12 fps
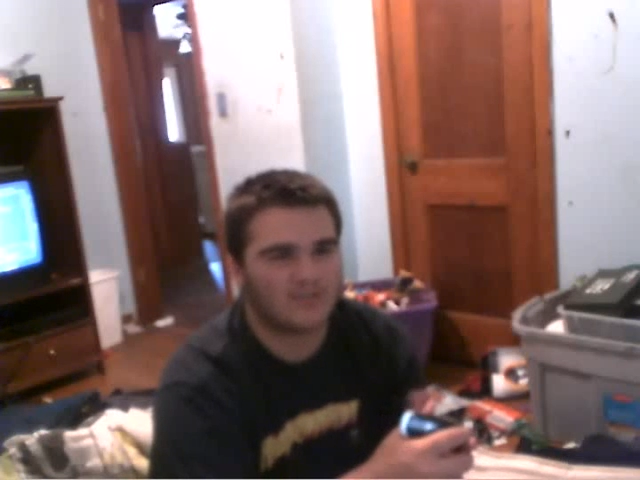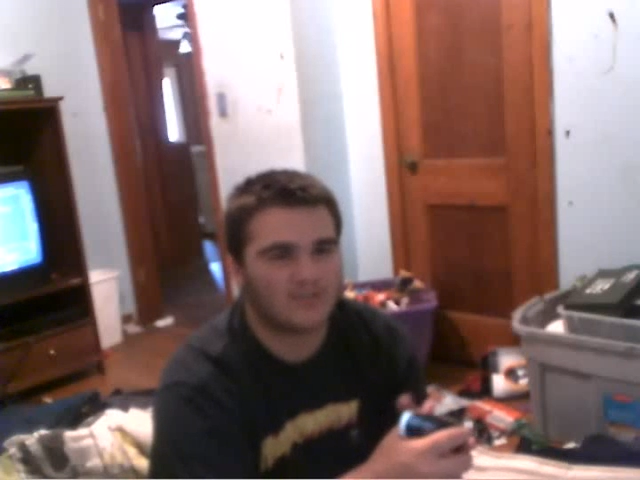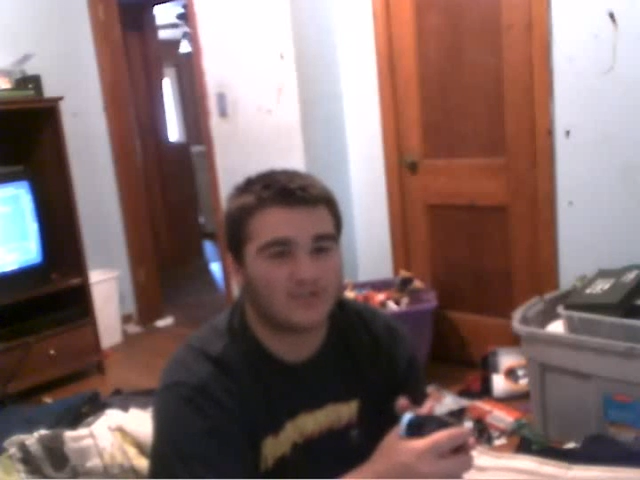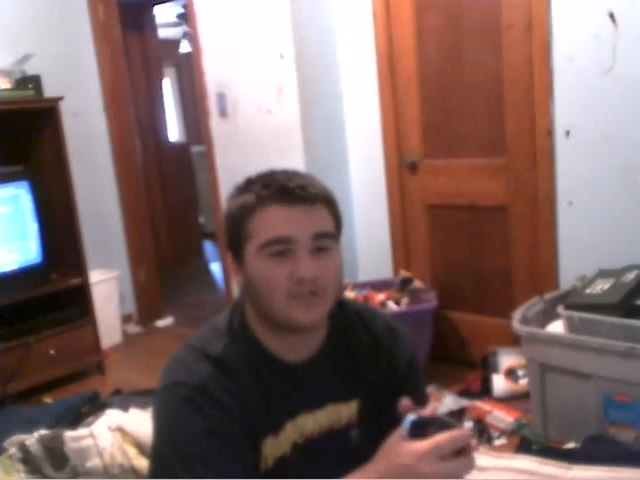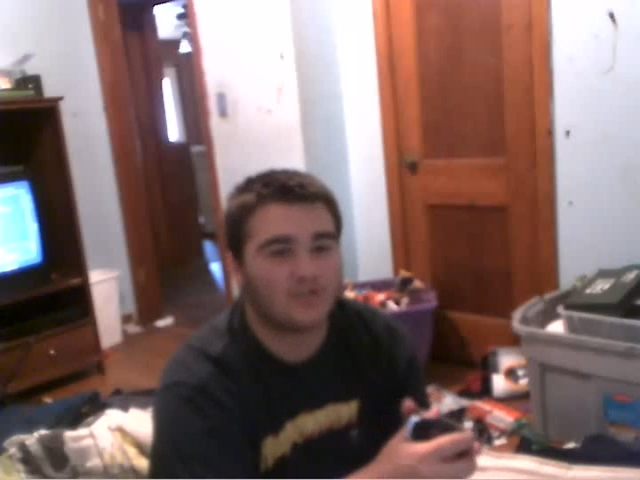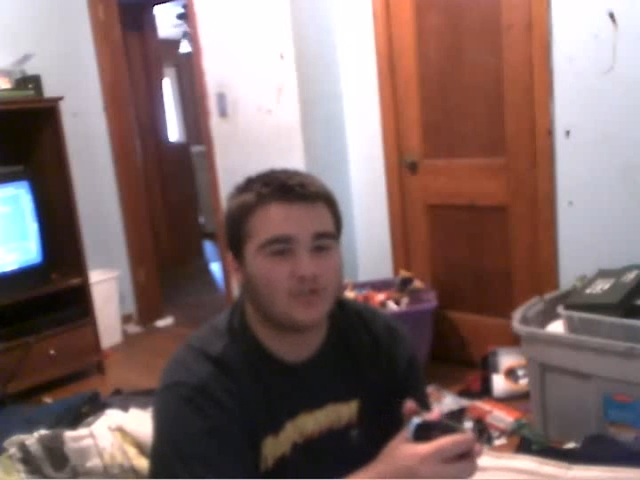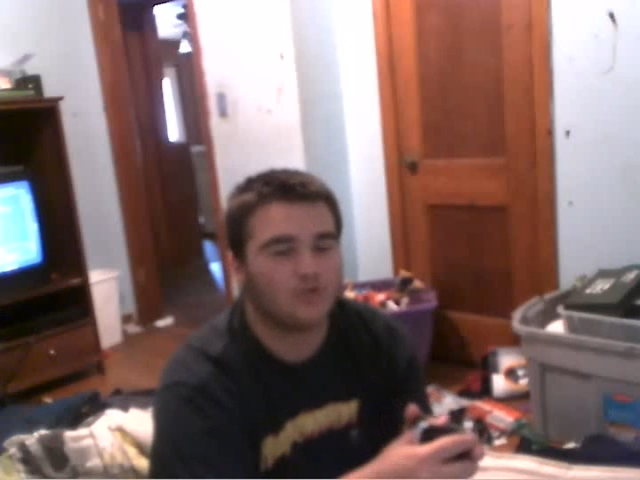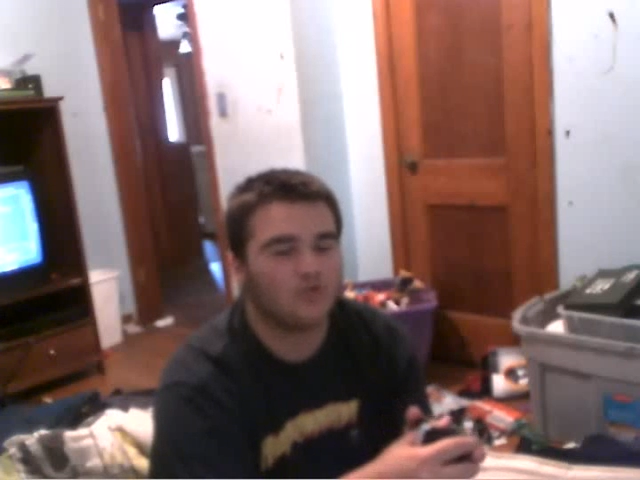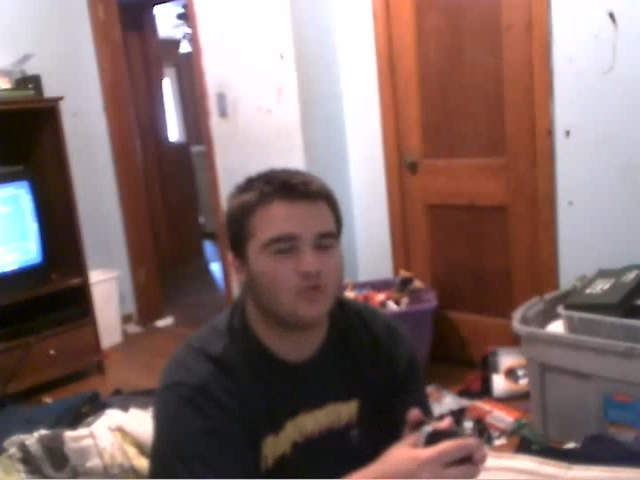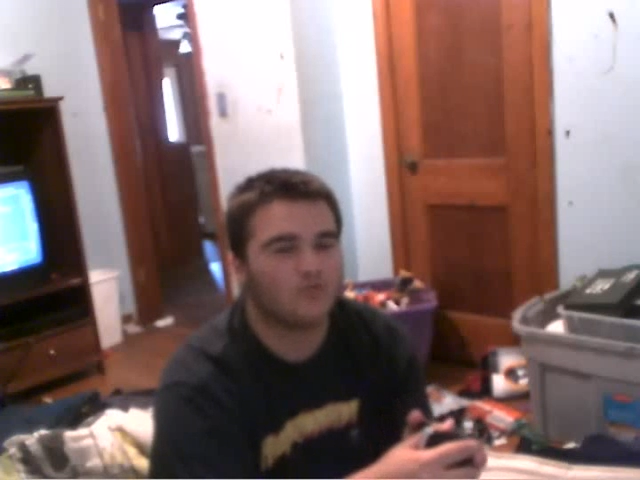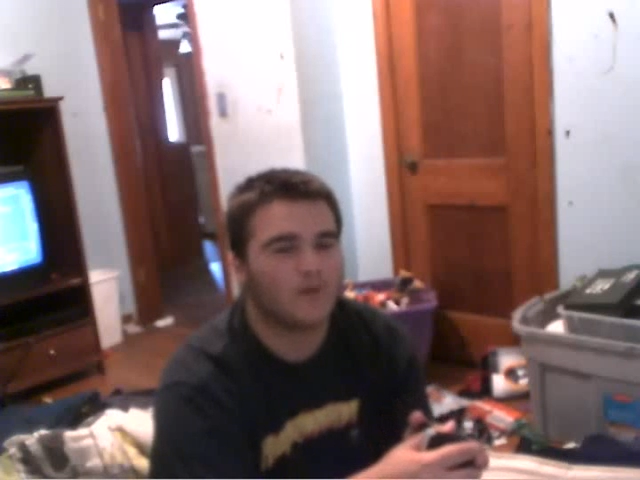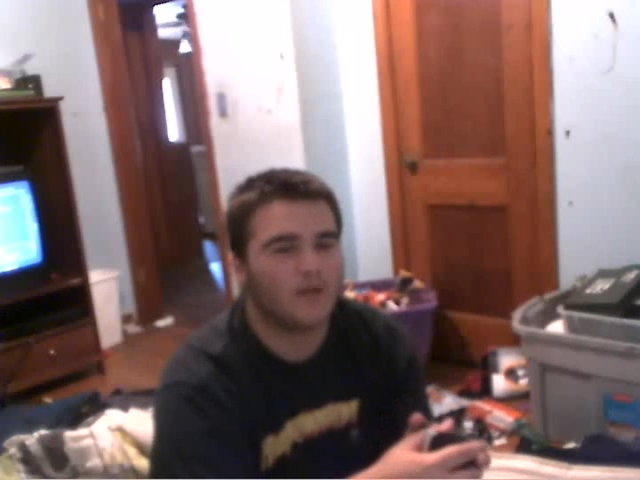he gets
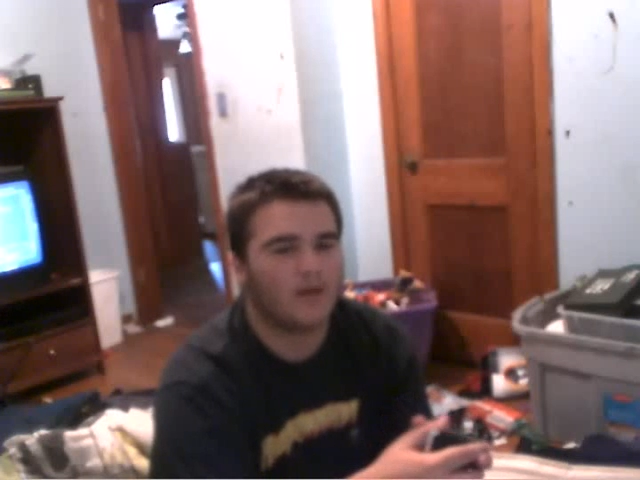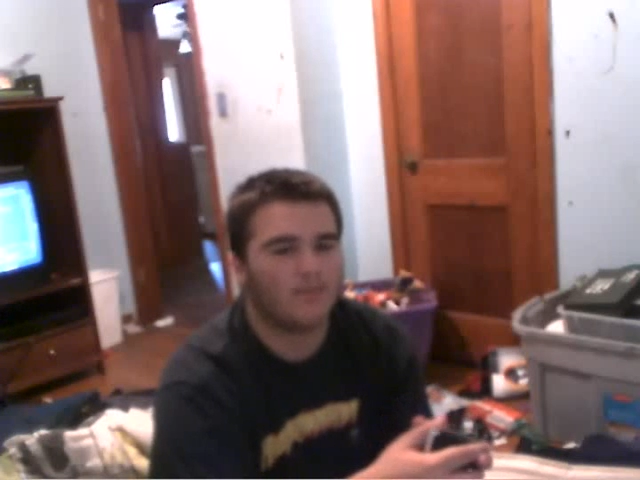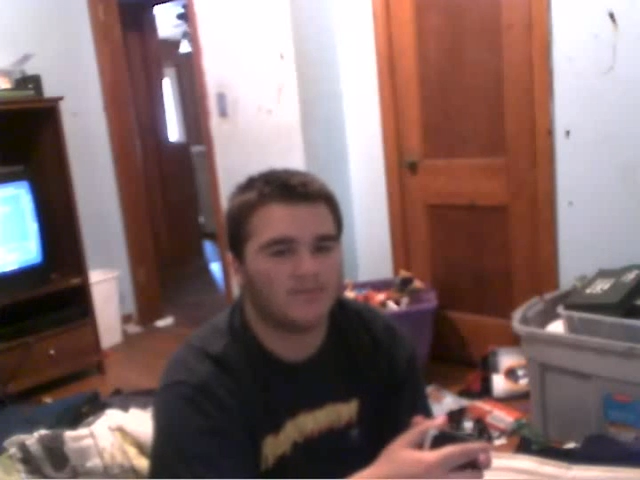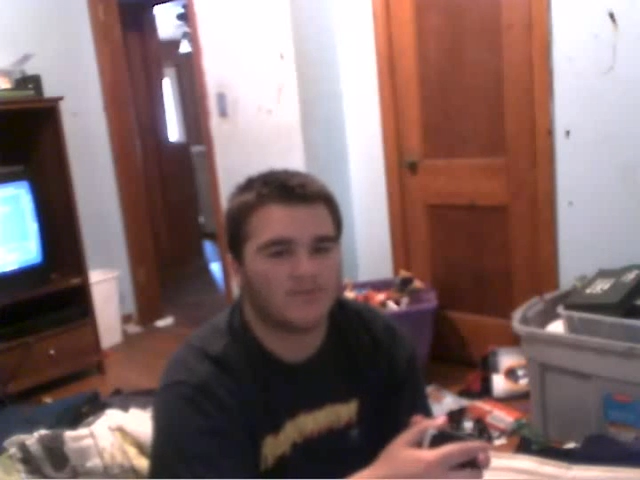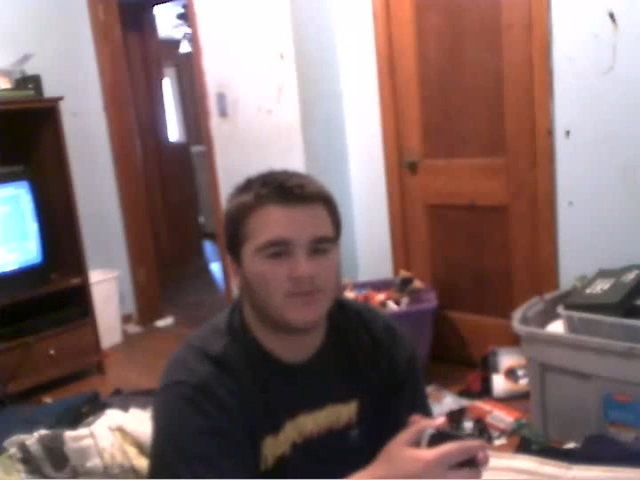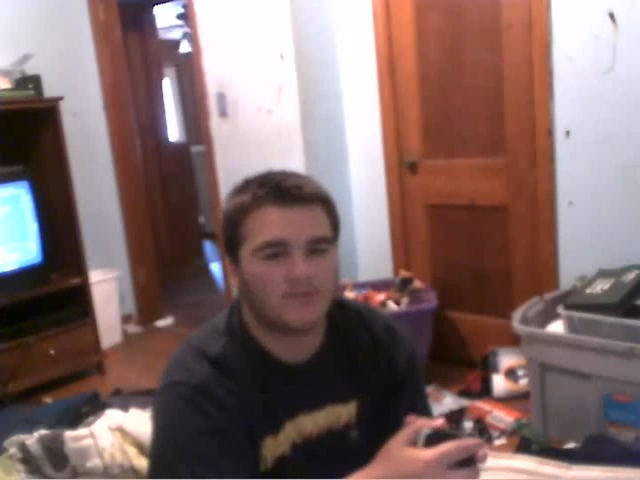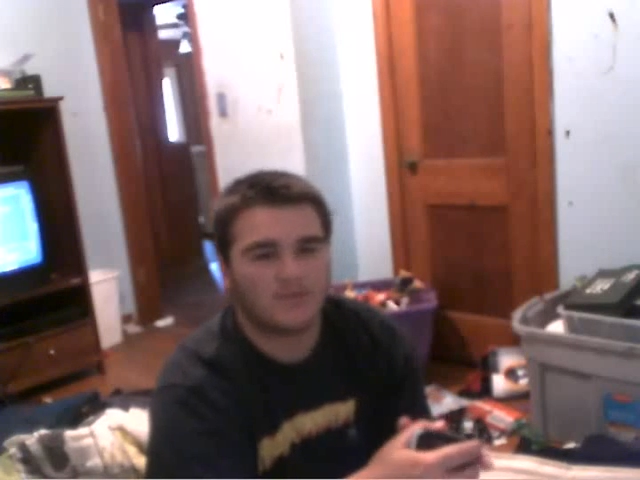huge pops.